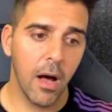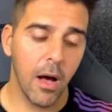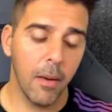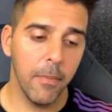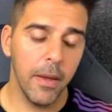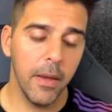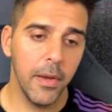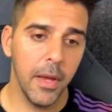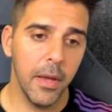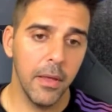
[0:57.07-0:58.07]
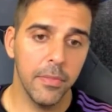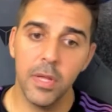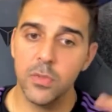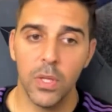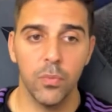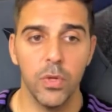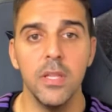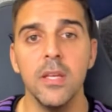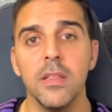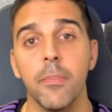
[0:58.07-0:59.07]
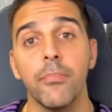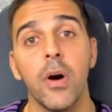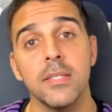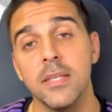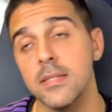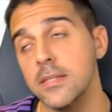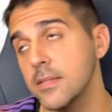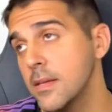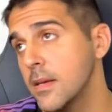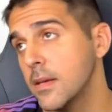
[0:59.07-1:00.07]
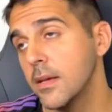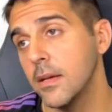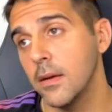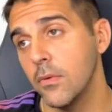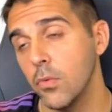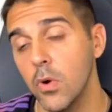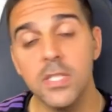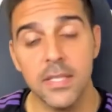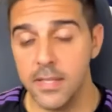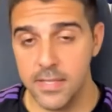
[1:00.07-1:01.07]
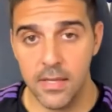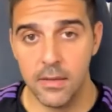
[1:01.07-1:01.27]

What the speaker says: live where I answered questions and answers from